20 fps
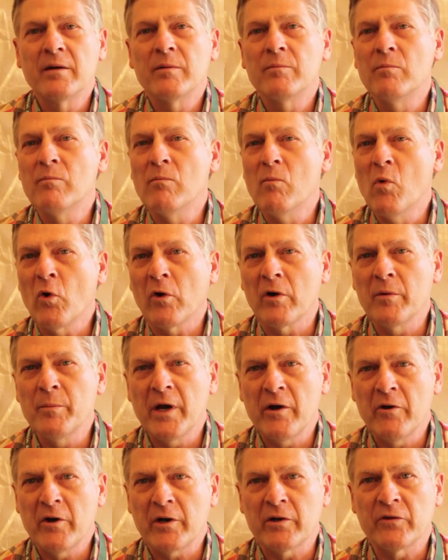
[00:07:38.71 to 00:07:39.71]
More
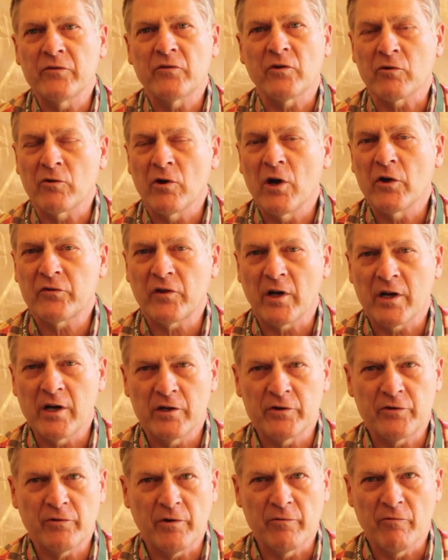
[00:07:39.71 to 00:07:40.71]
Americans across the
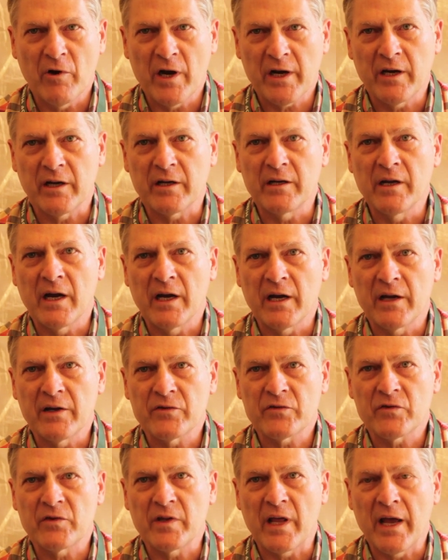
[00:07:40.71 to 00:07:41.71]
country
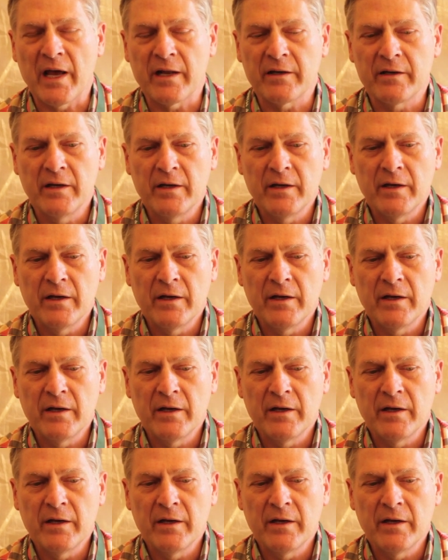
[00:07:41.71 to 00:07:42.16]
recognize that